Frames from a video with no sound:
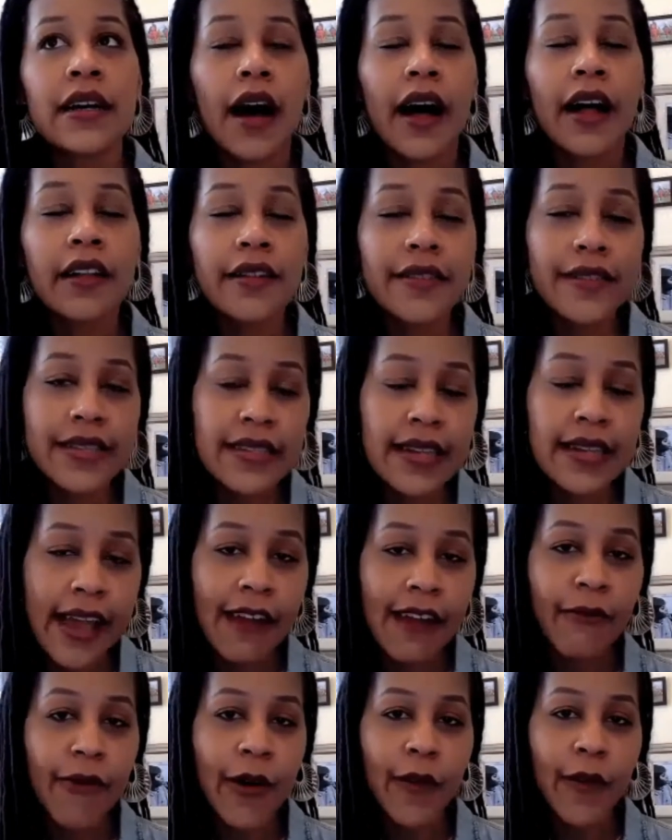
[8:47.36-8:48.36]

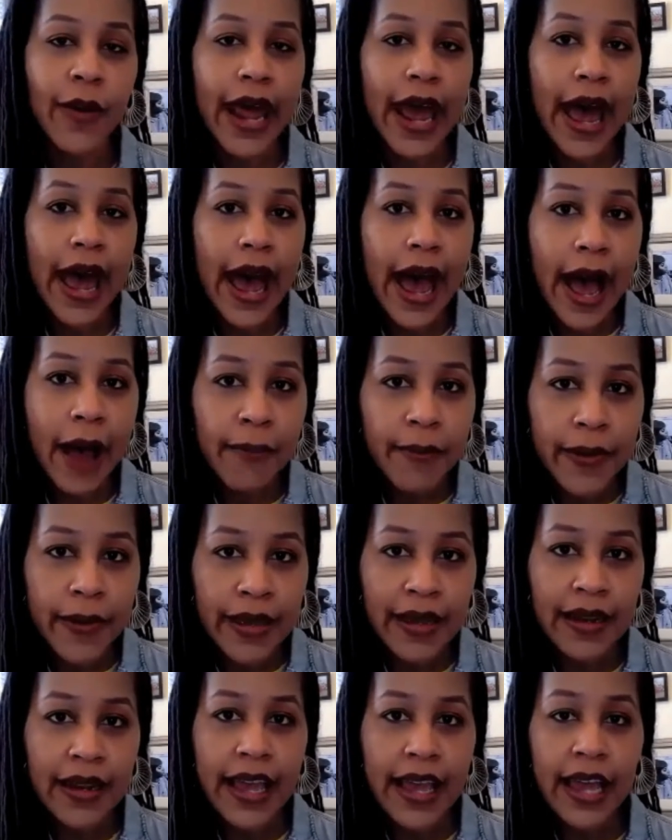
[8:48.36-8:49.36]
understand what would
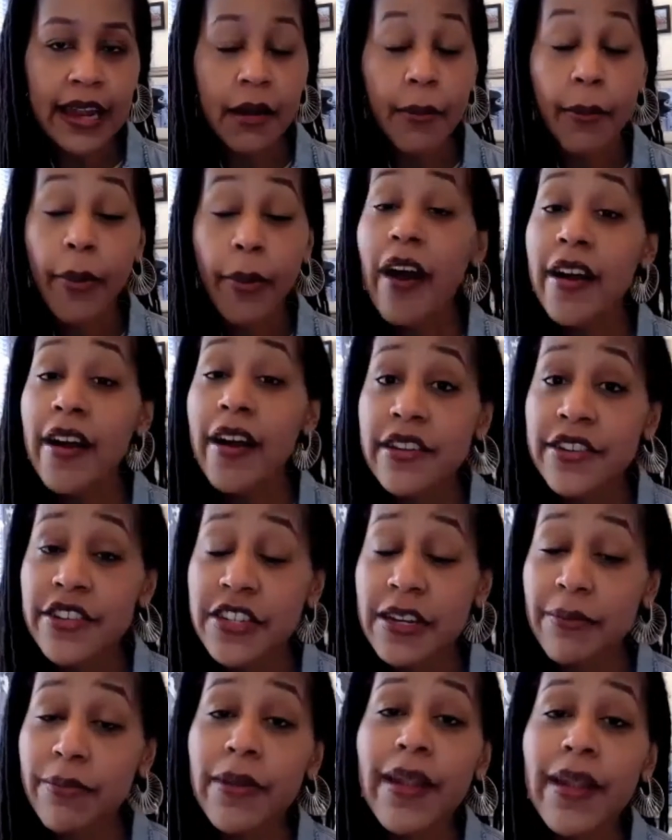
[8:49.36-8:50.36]
happen in a
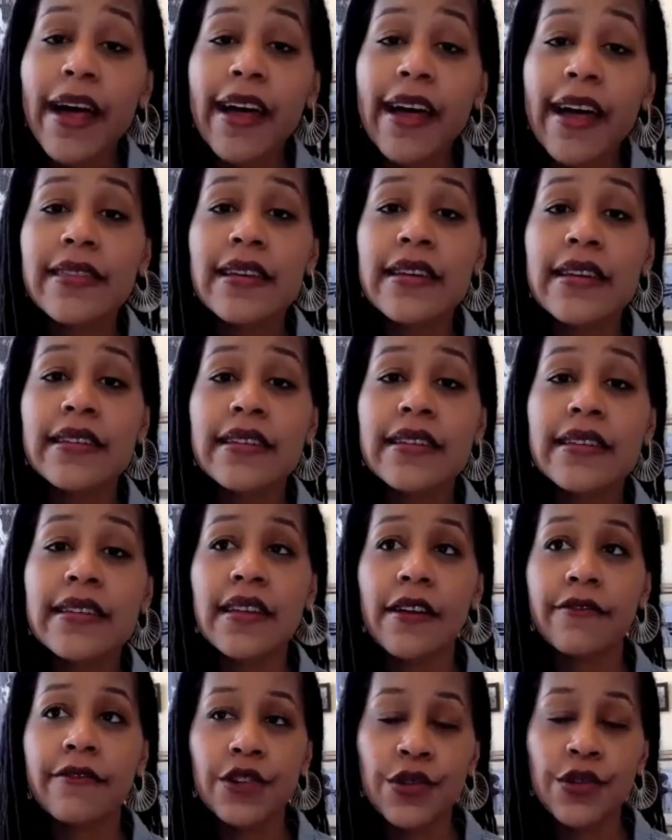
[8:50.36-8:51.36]
partnership like this
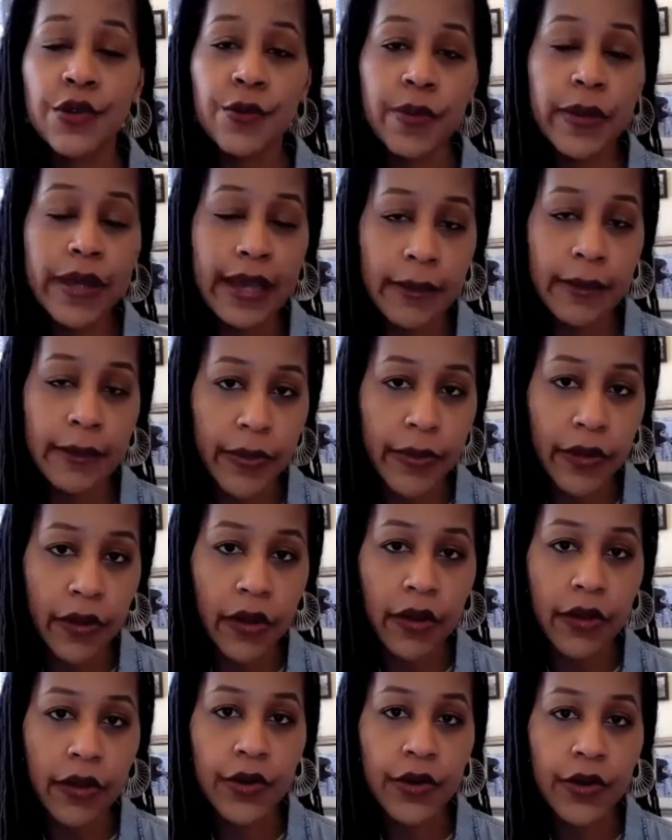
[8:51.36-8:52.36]
of two
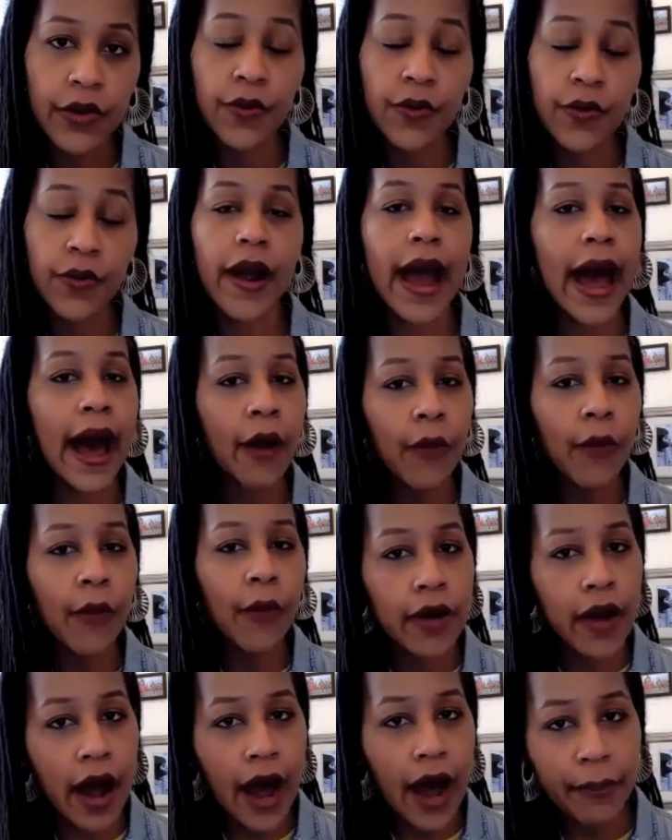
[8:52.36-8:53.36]
people who were
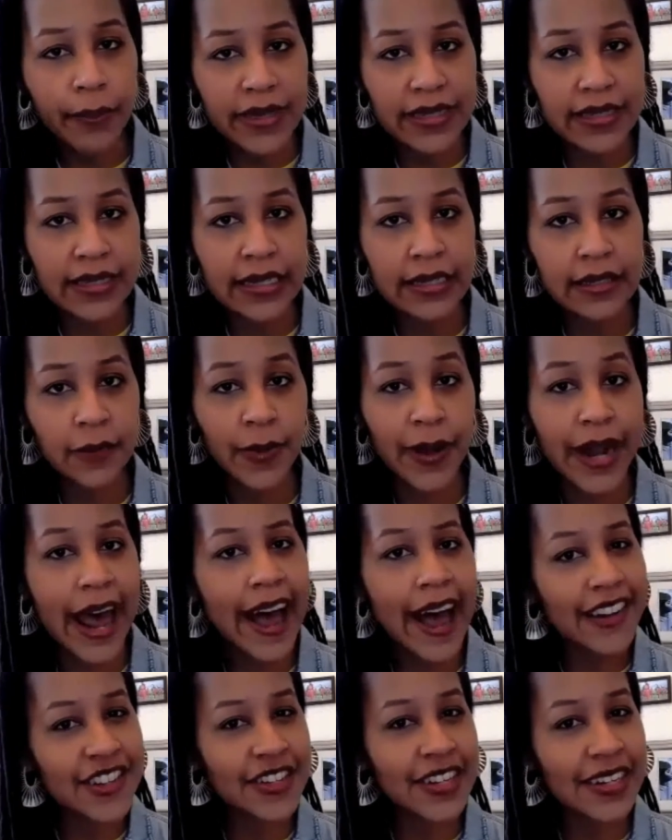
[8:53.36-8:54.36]
outward opposites, but
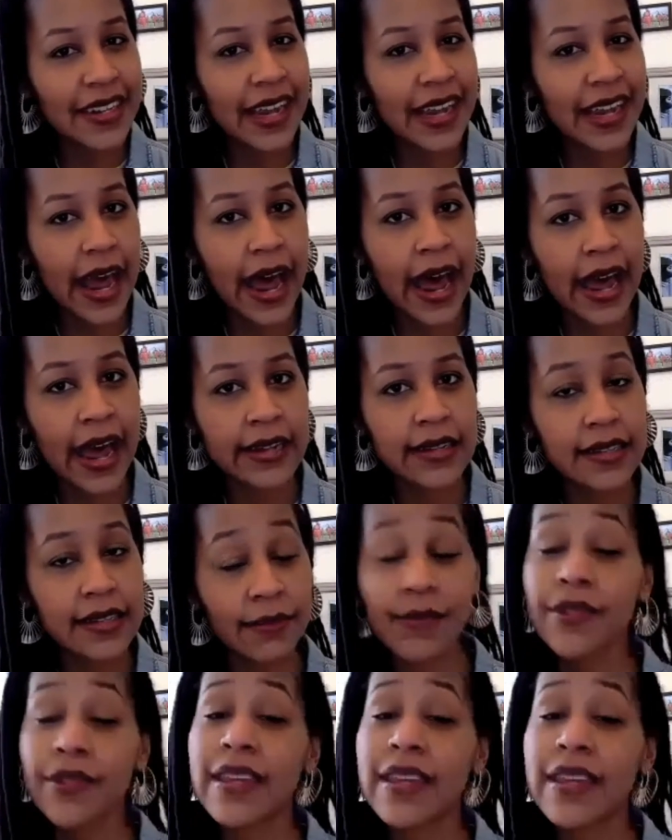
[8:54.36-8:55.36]
actually had
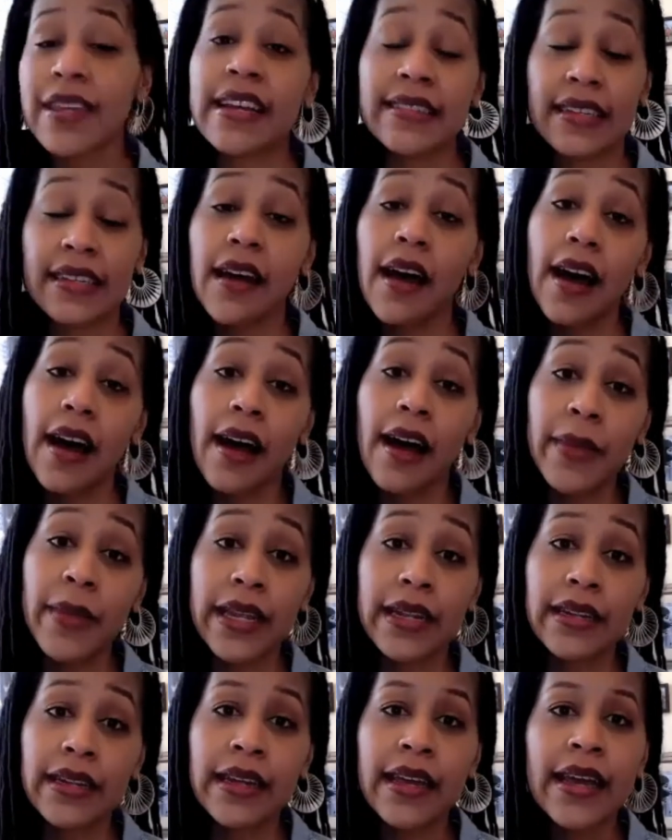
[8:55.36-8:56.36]
some things in
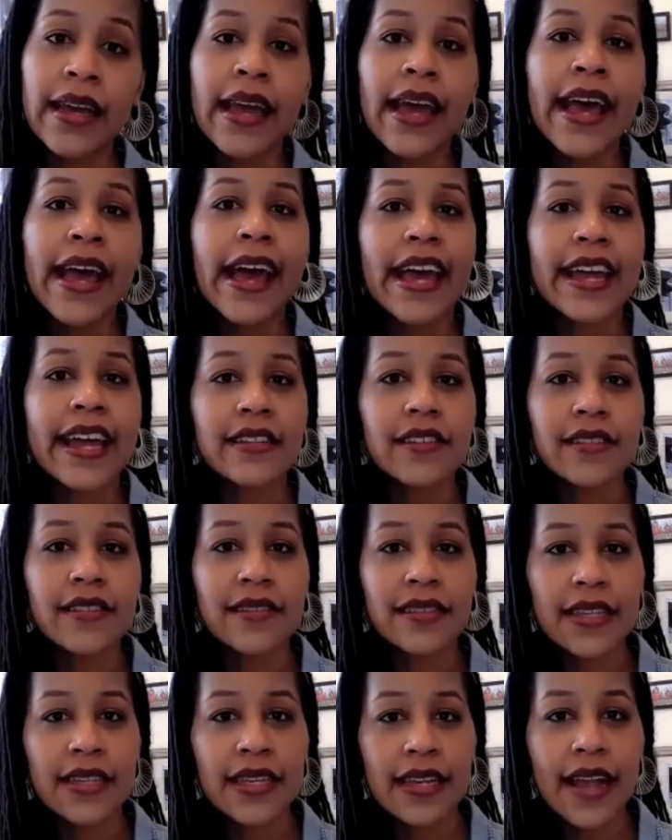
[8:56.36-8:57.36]
common, and to
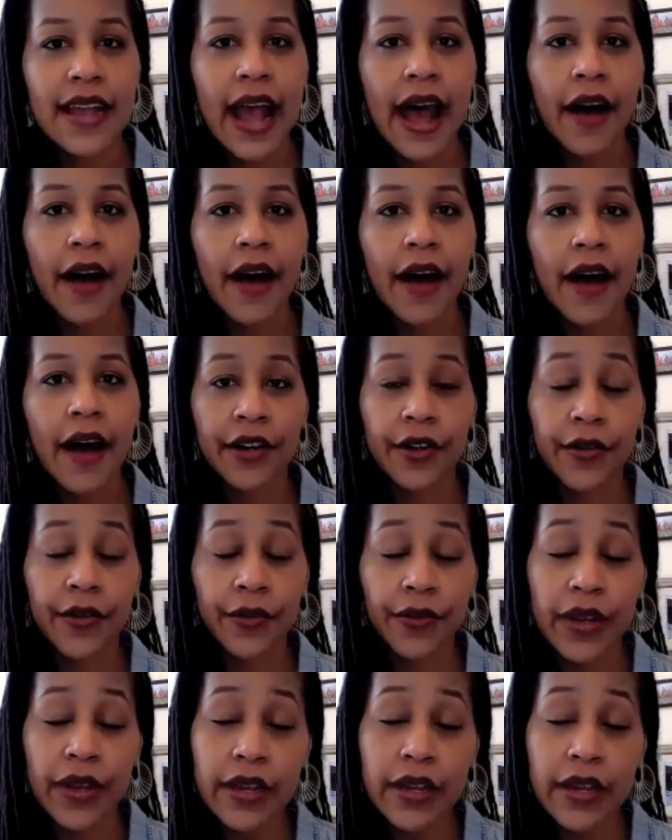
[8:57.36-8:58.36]
see how their
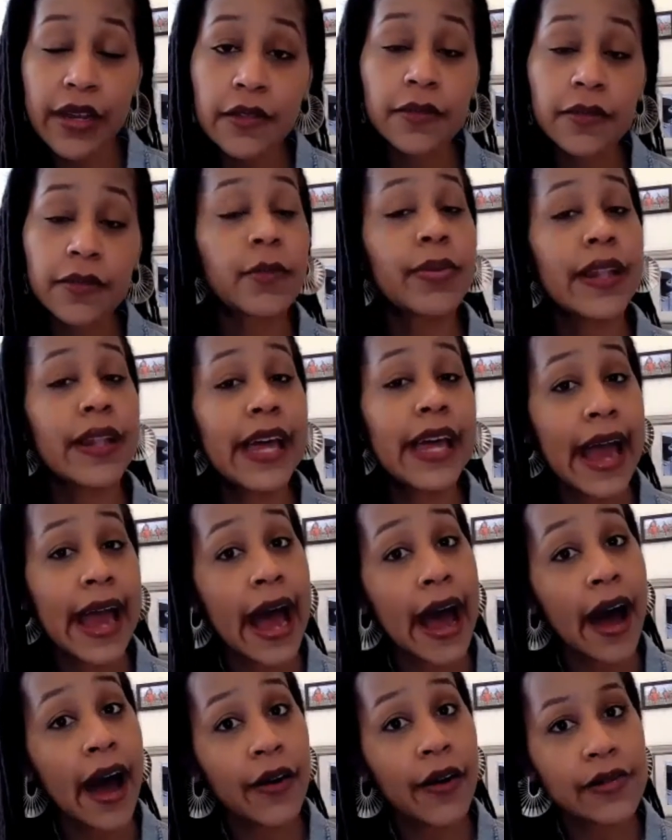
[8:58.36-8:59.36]
careers would play
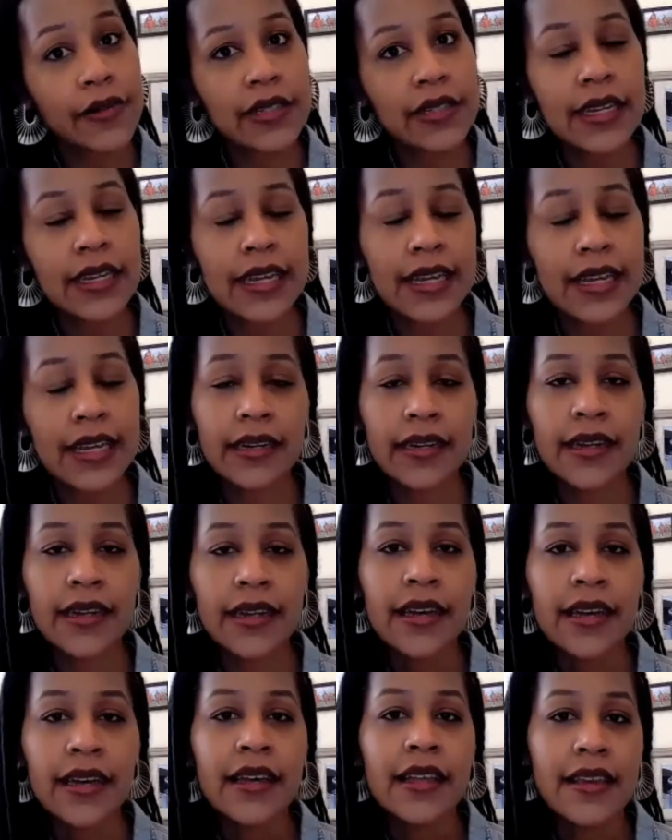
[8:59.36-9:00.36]
out in
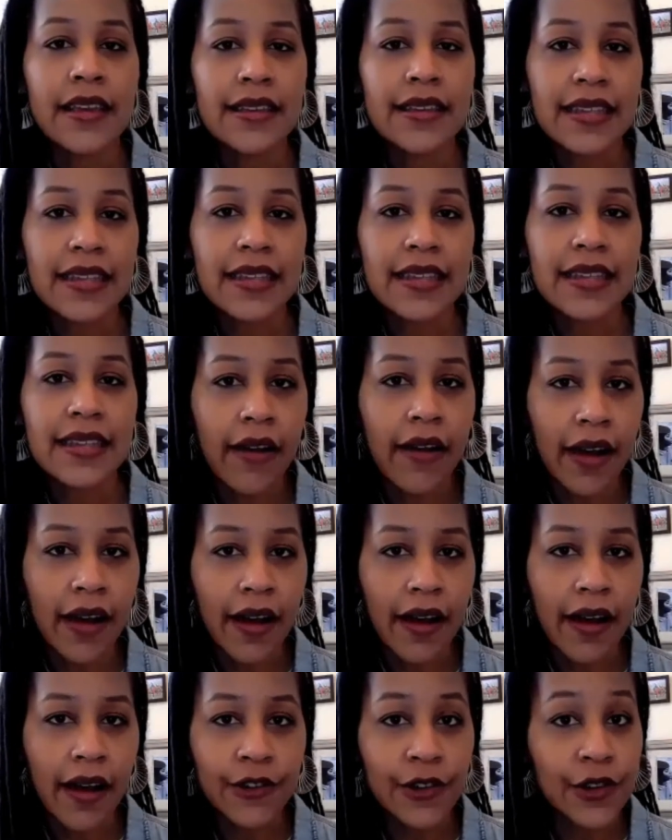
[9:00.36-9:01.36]
this era
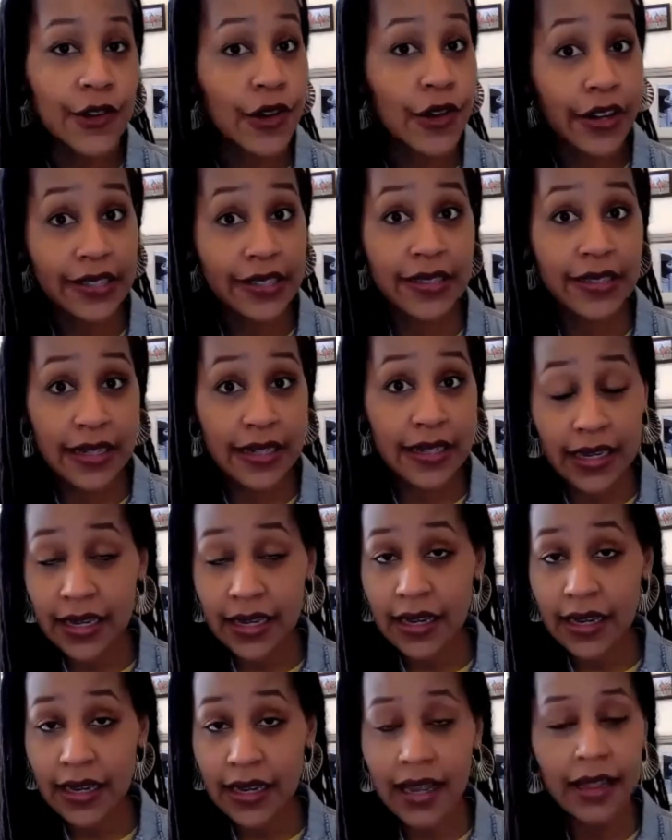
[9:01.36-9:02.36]
of New York
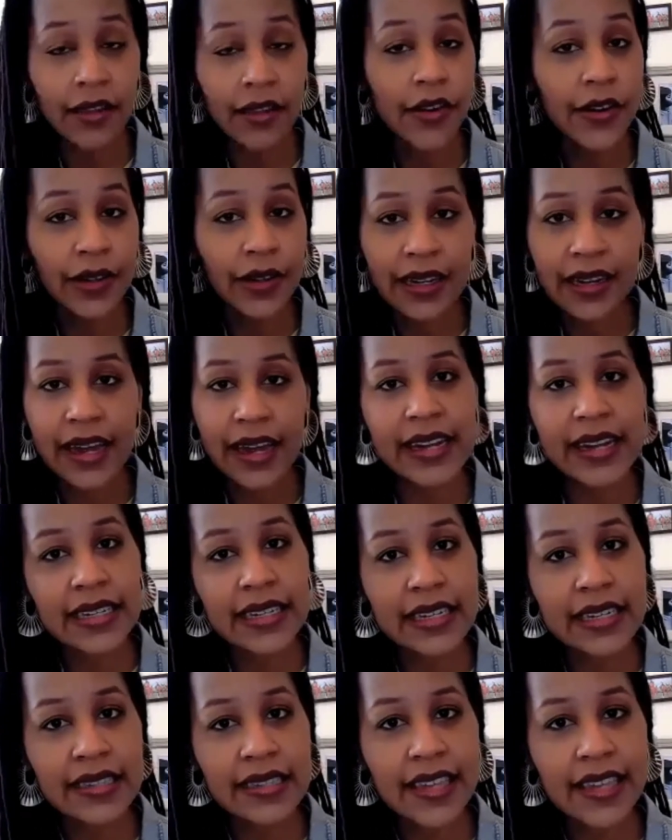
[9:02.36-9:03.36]
City in the early
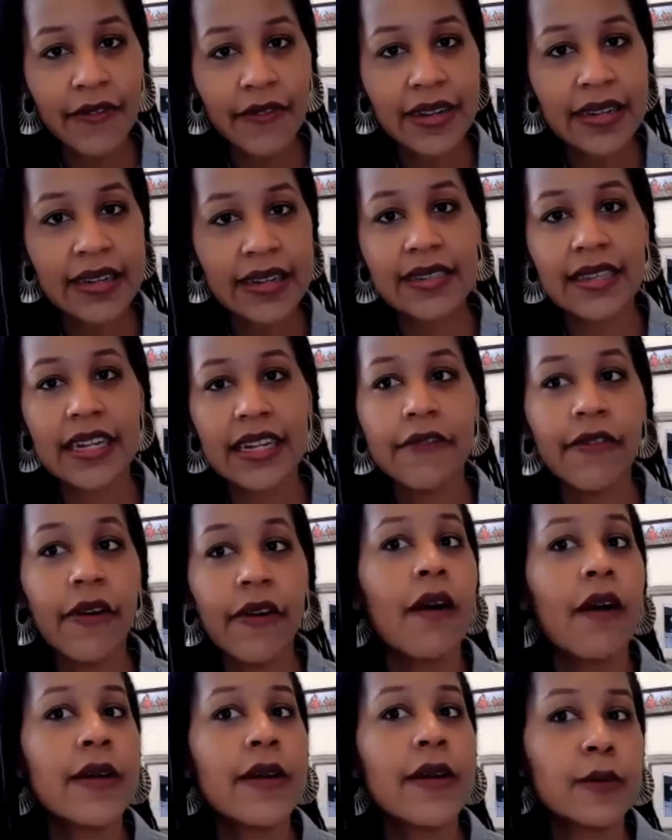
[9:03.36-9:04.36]
1970s that I've
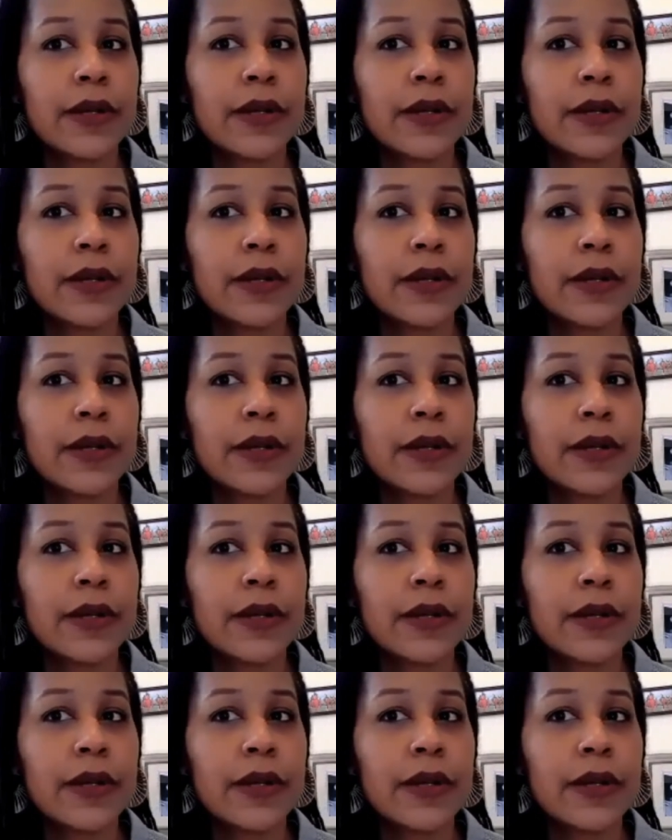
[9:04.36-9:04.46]
always